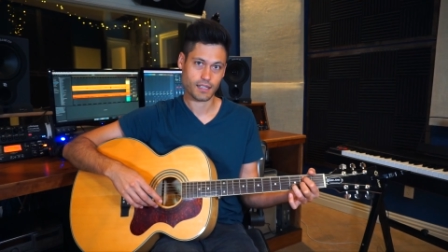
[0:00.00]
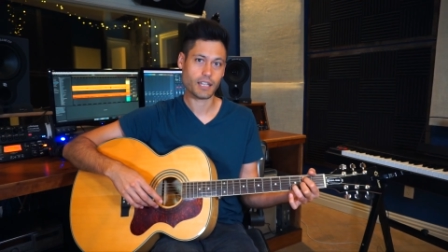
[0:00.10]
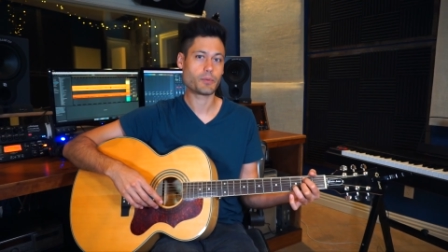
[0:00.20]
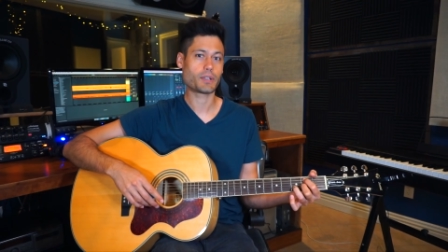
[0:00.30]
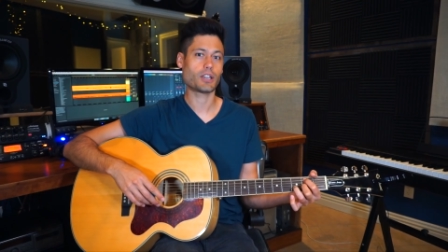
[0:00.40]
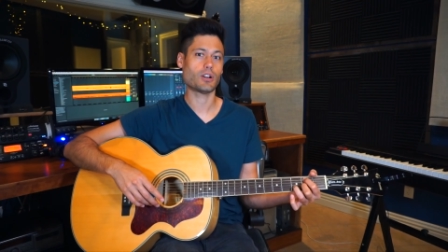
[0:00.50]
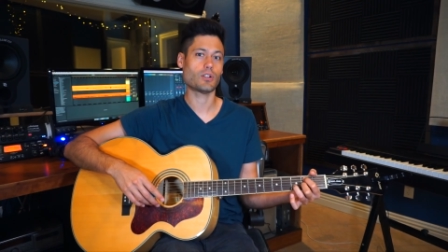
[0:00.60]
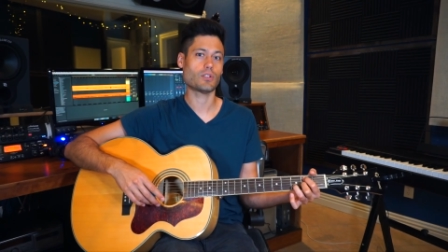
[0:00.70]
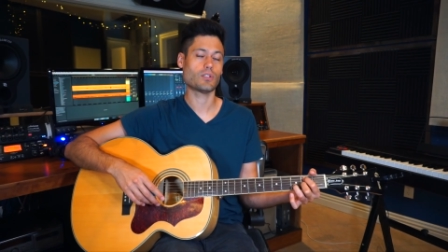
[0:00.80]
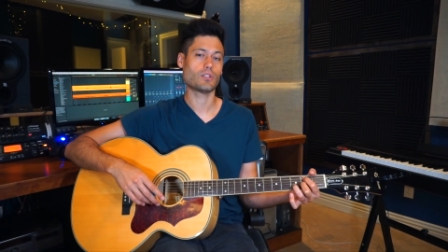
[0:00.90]
here we
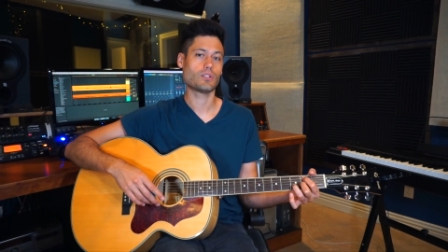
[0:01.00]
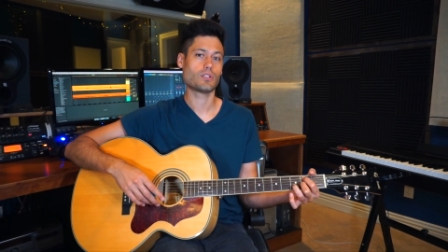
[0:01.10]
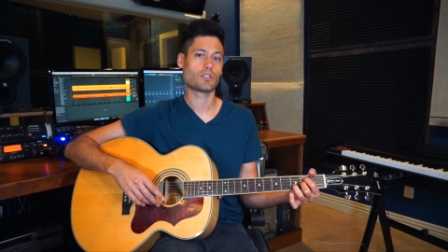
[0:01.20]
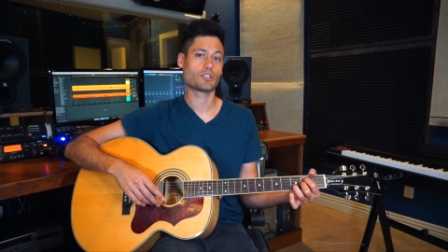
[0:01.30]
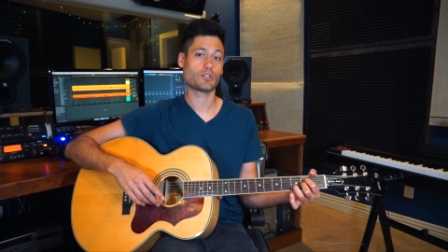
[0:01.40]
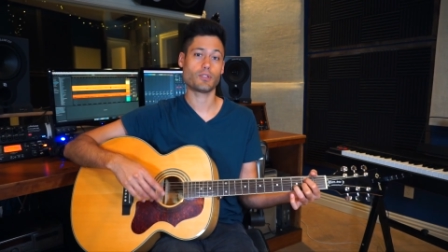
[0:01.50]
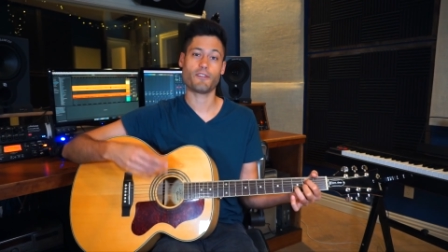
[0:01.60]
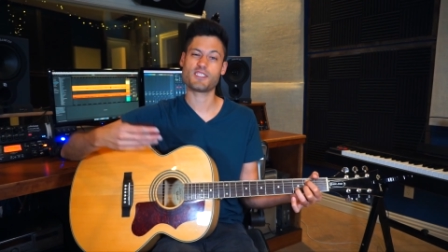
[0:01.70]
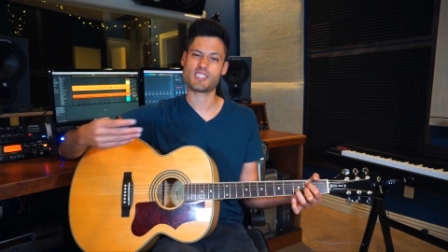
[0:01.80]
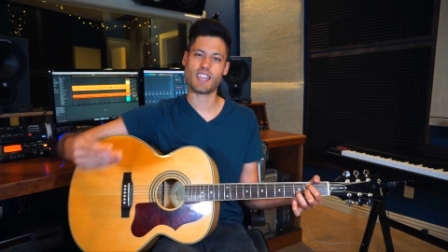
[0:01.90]
go to the
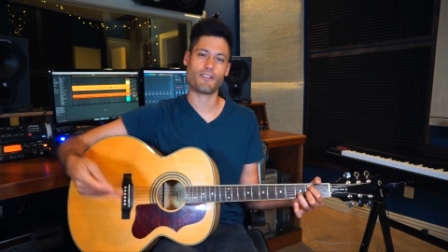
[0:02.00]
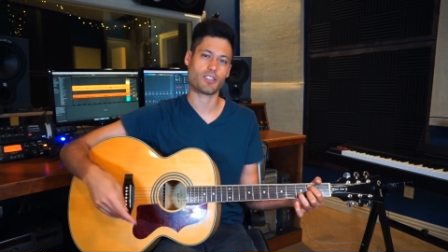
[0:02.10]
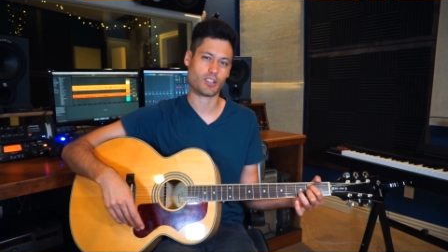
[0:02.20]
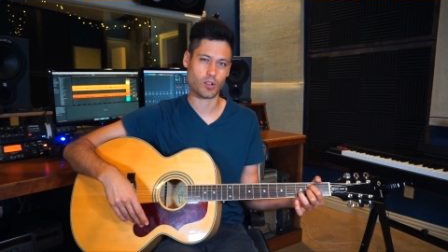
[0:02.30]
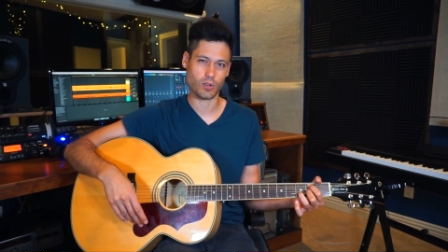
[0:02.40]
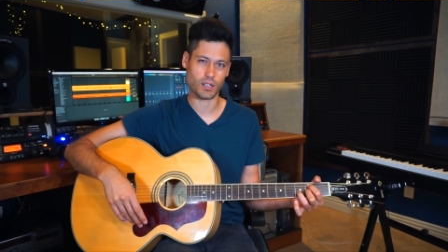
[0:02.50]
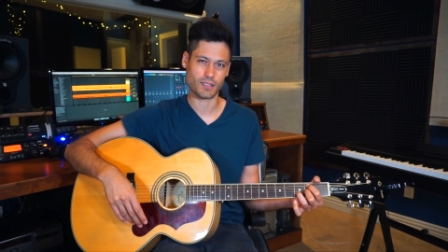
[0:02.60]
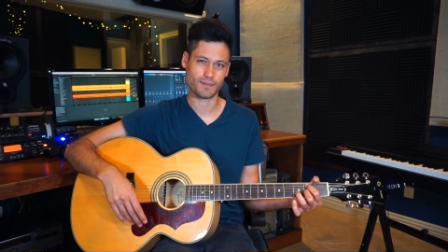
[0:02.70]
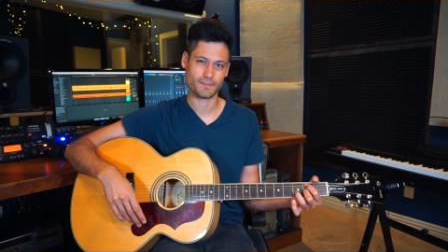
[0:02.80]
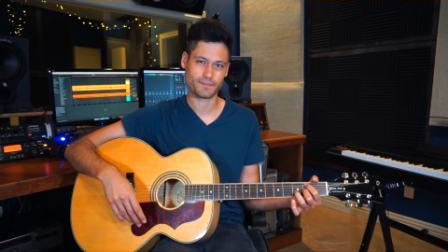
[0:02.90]
7th chord,